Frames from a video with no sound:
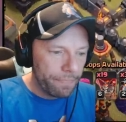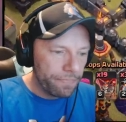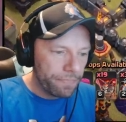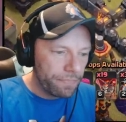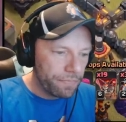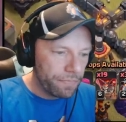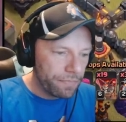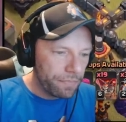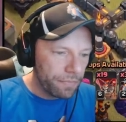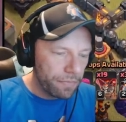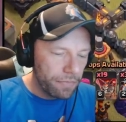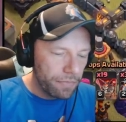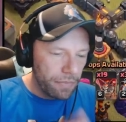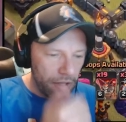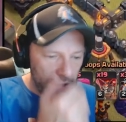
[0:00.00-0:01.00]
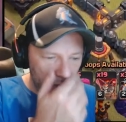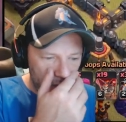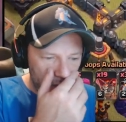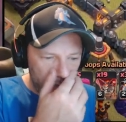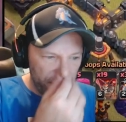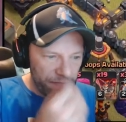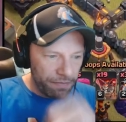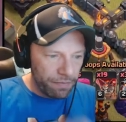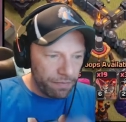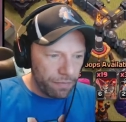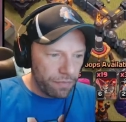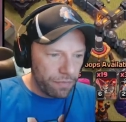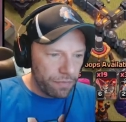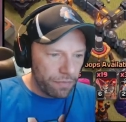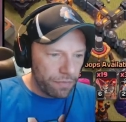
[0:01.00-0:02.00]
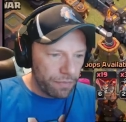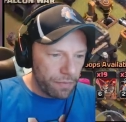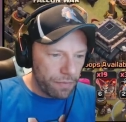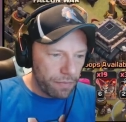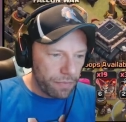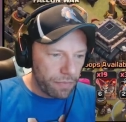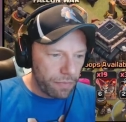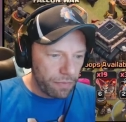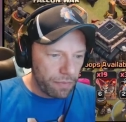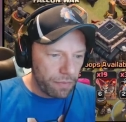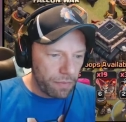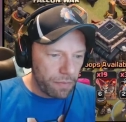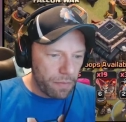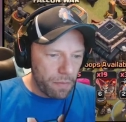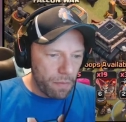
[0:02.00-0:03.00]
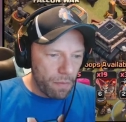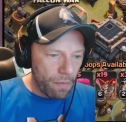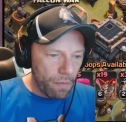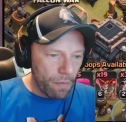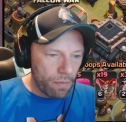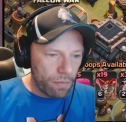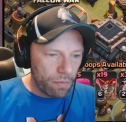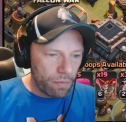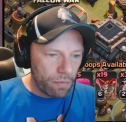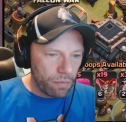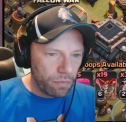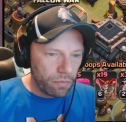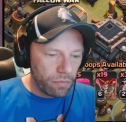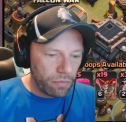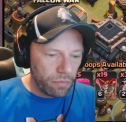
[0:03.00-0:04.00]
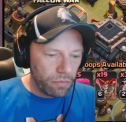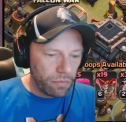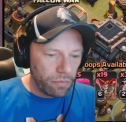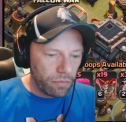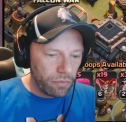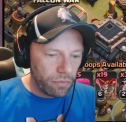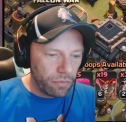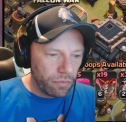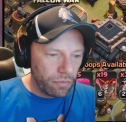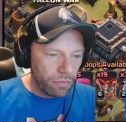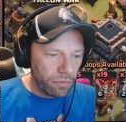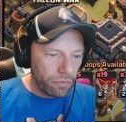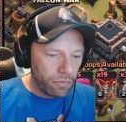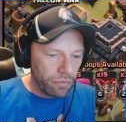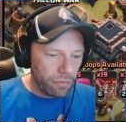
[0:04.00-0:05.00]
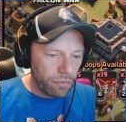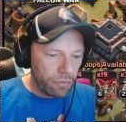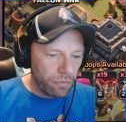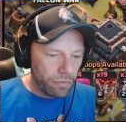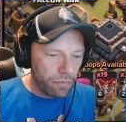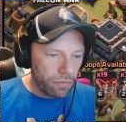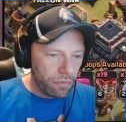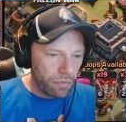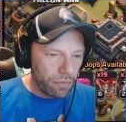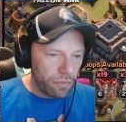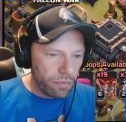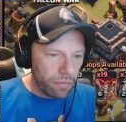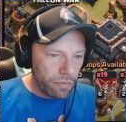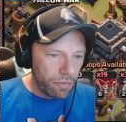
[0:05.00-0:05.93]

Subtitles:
No one is speaking in this clip.